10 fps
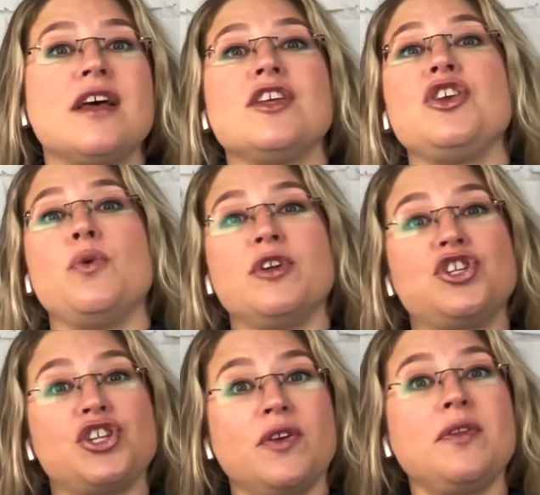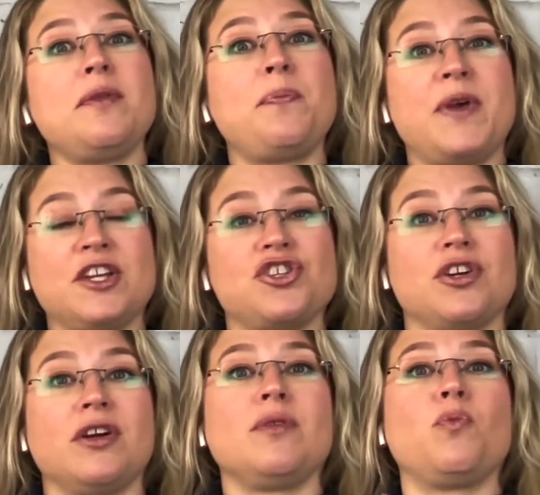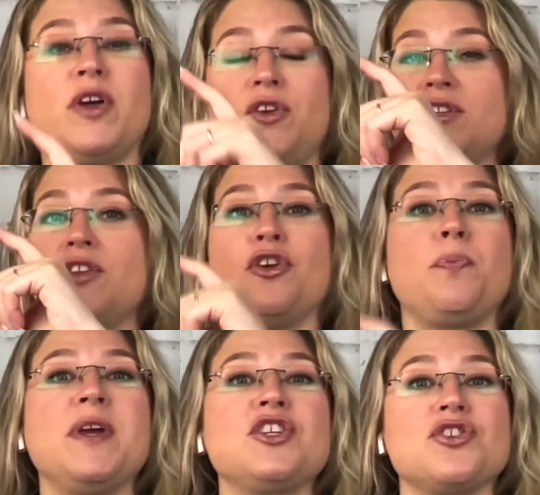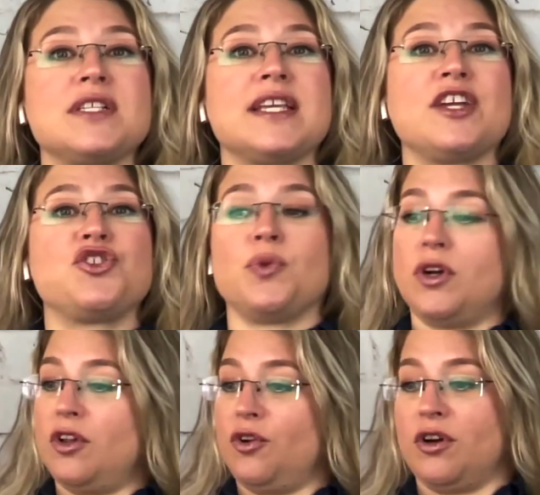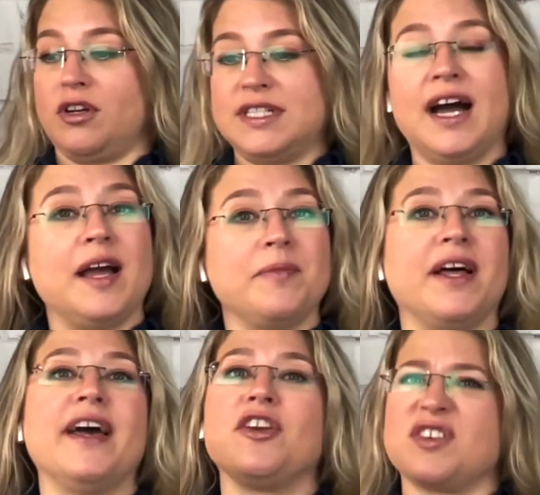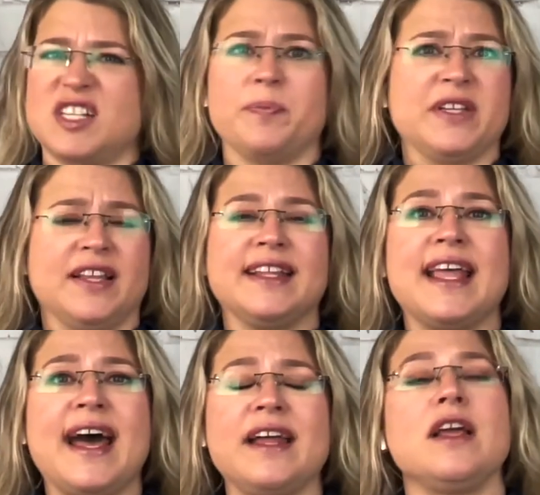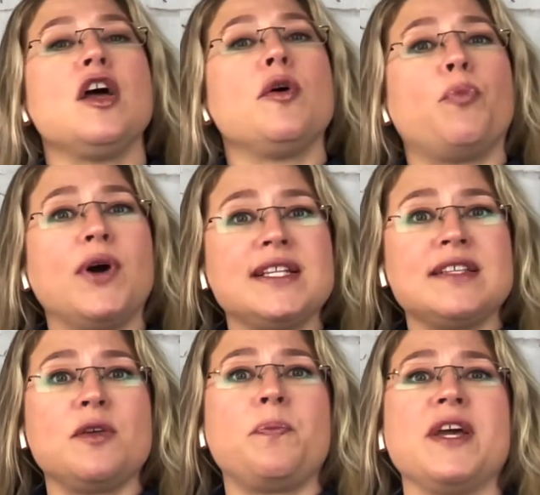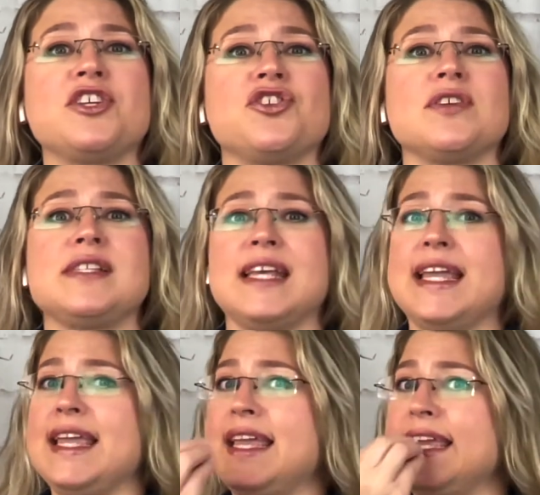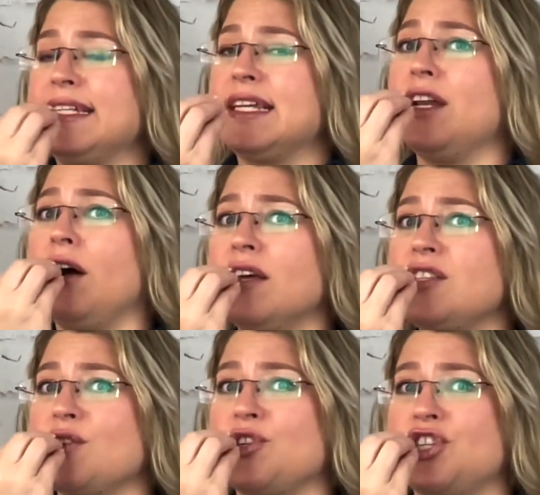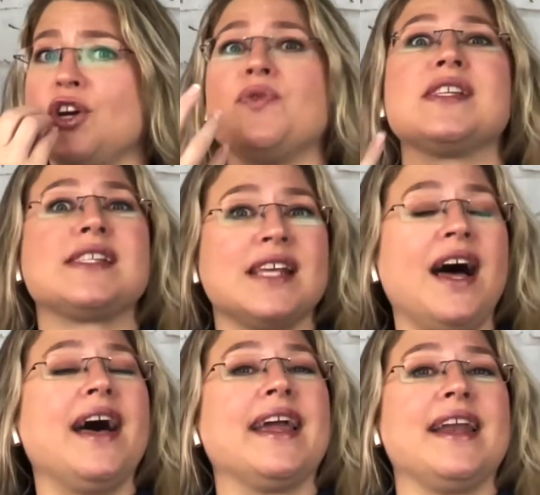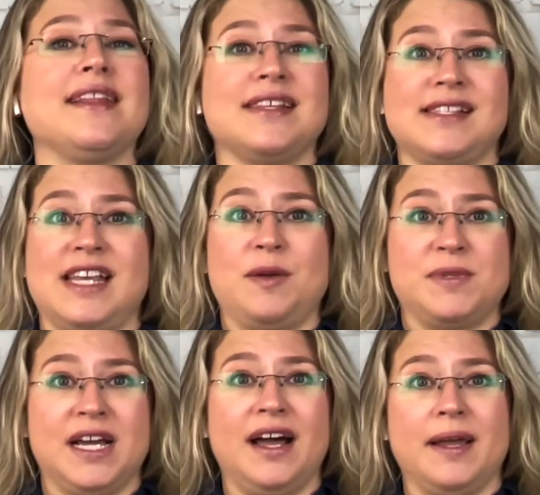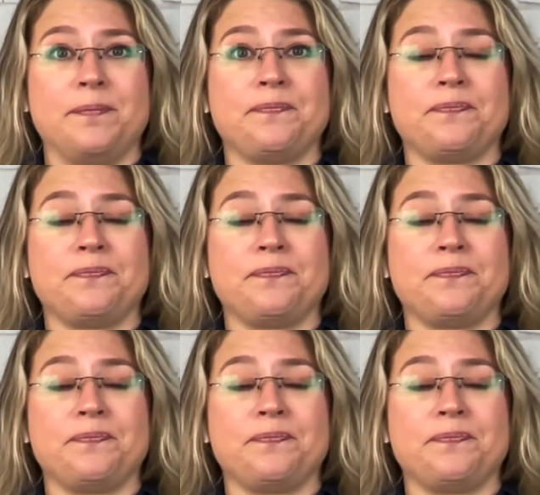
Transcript: You would show them the picture, whether it's on their picture schedule or timeline or something like that, point to the picture, say eat, and also show the sign at the same time.